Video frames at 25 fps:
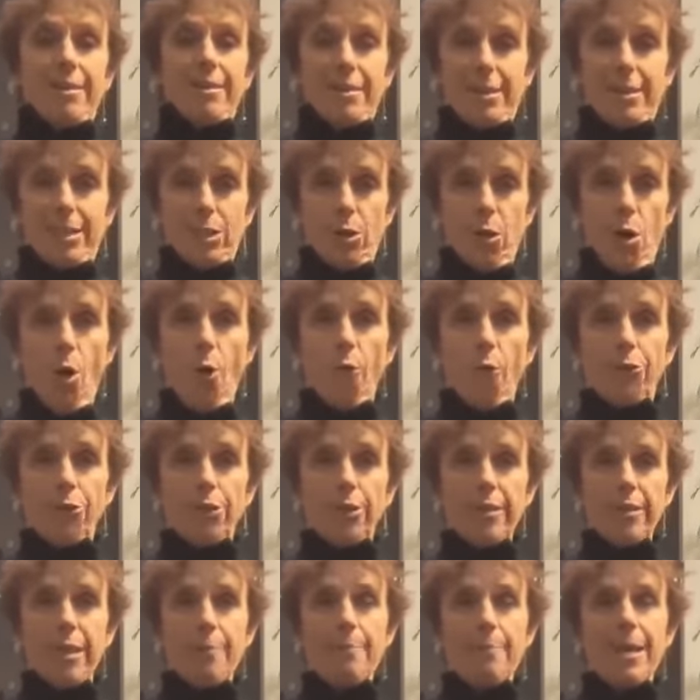So
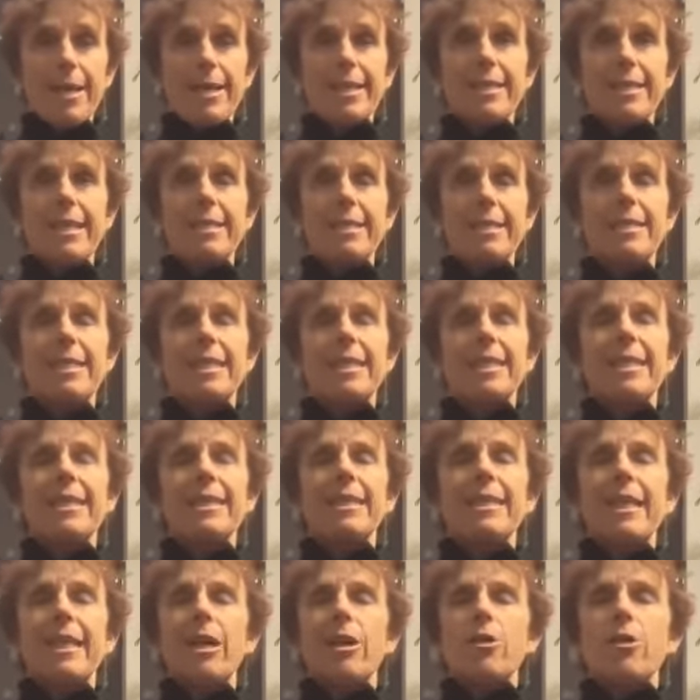hopefully that makes sense. The
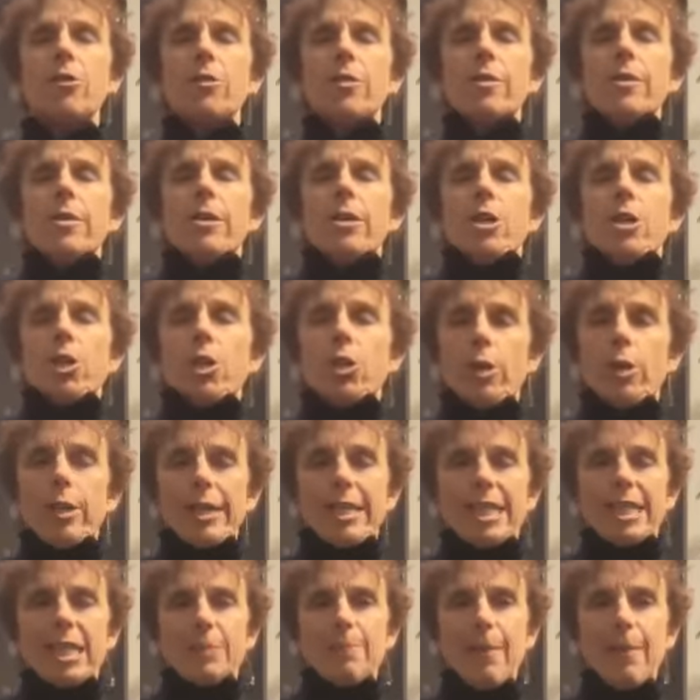inhale, you're
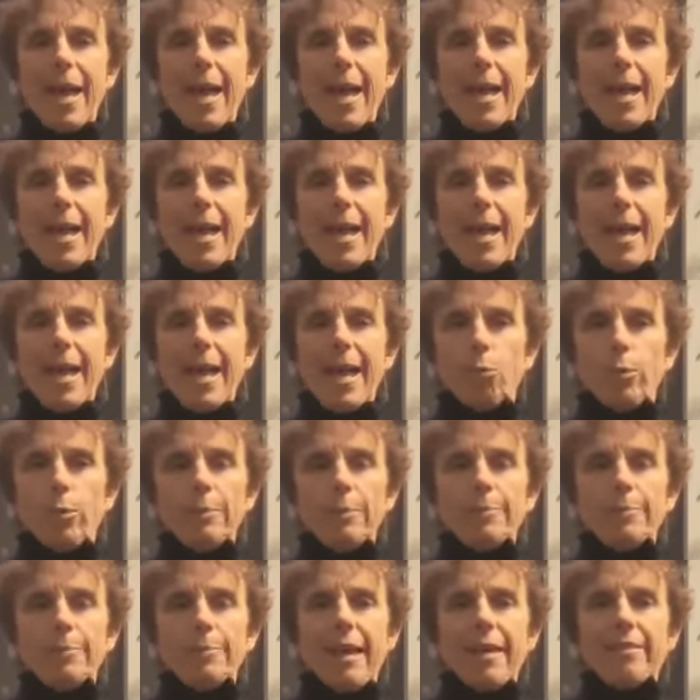expanding the
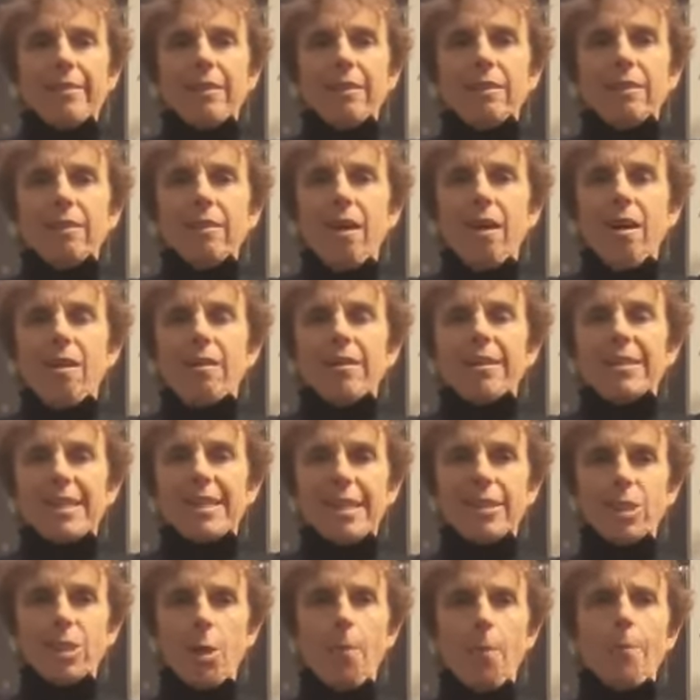ribs and the lungs,
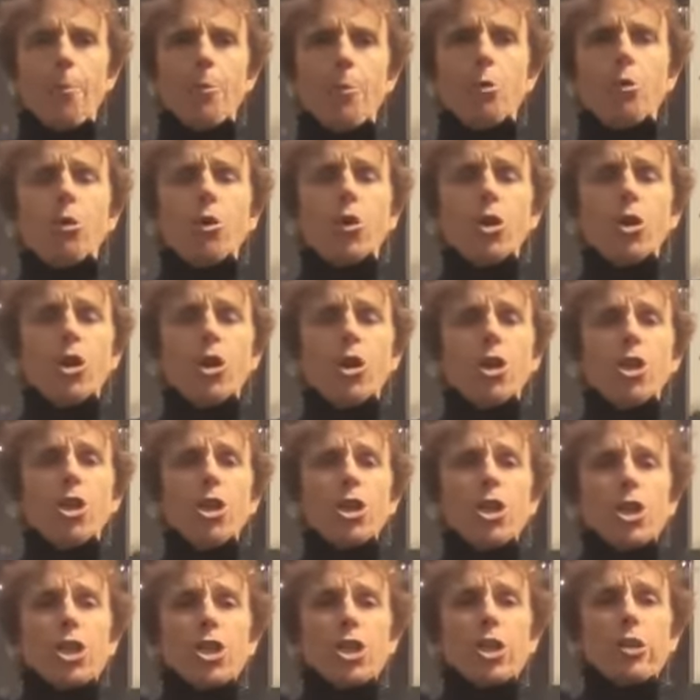and they're
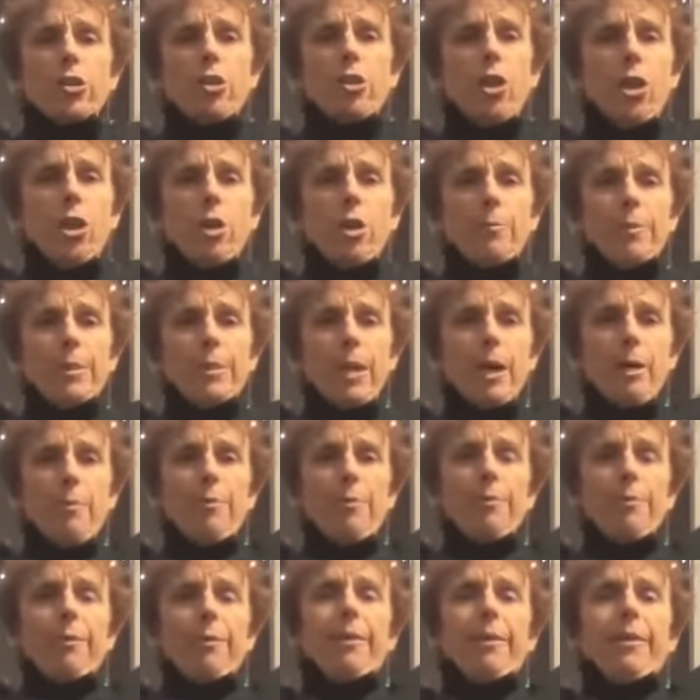pushing the arms up.
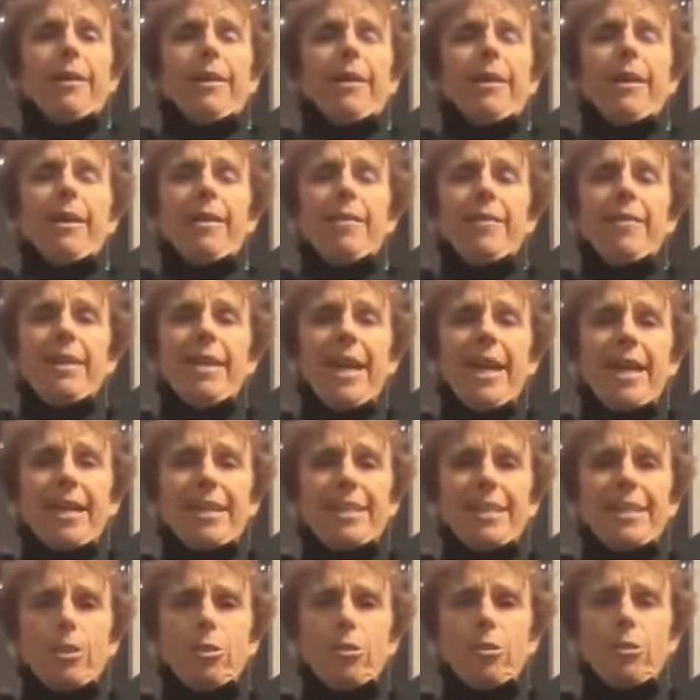And then
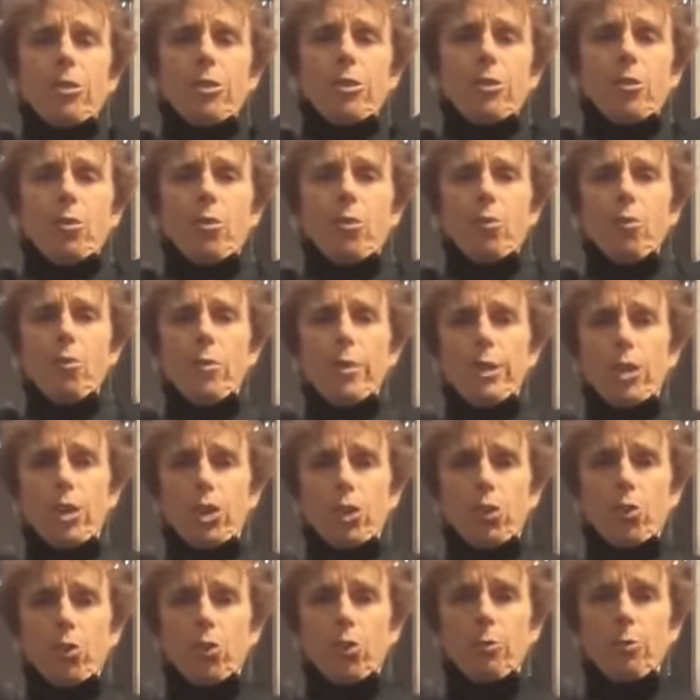exhale, squeeze,
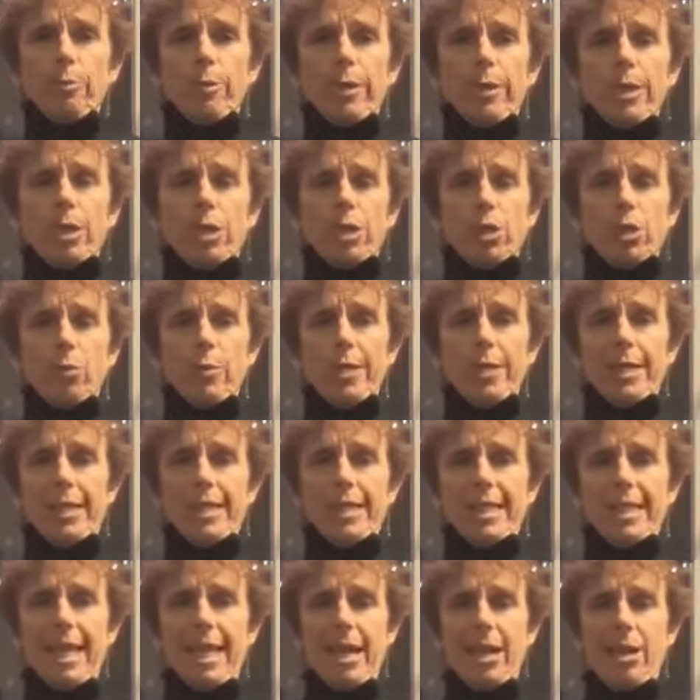shoulder blades squeeze
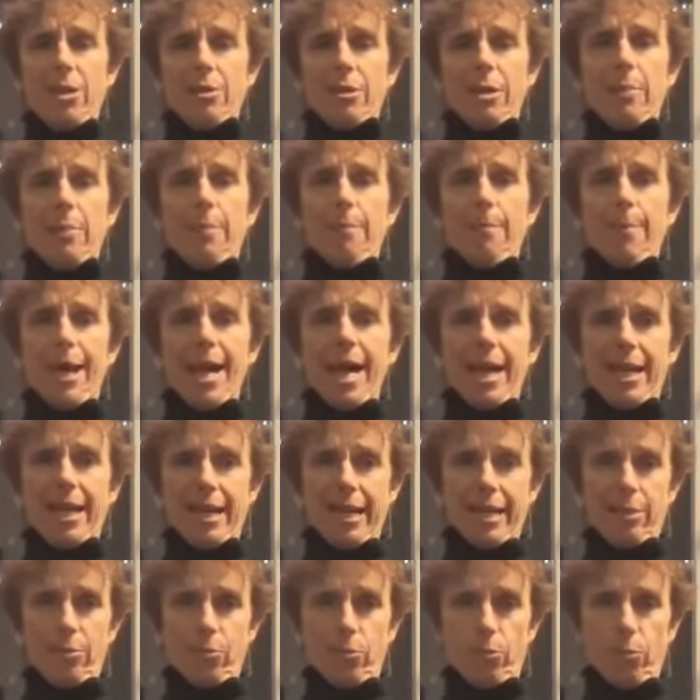down and back,
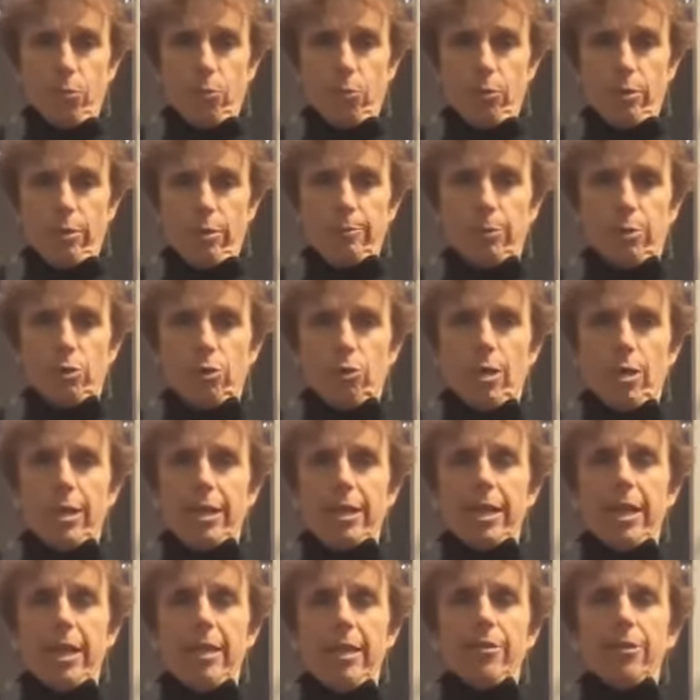and ribs draw
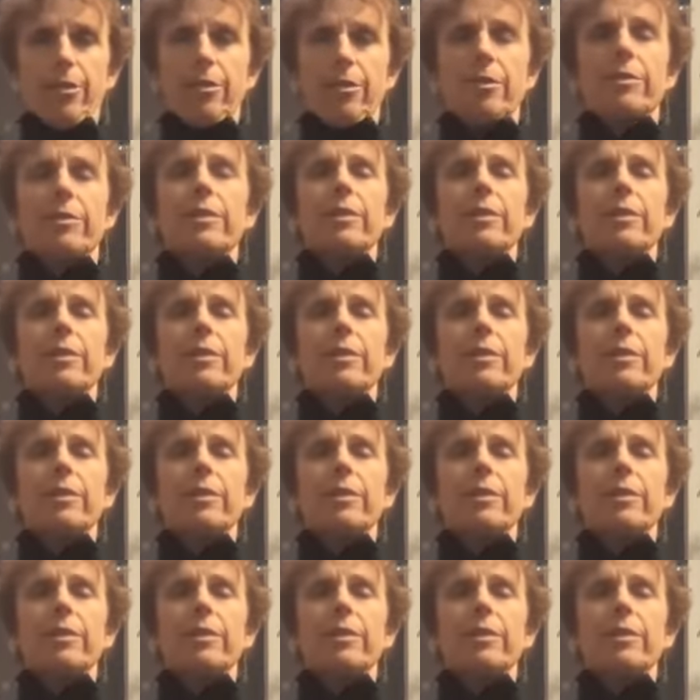together.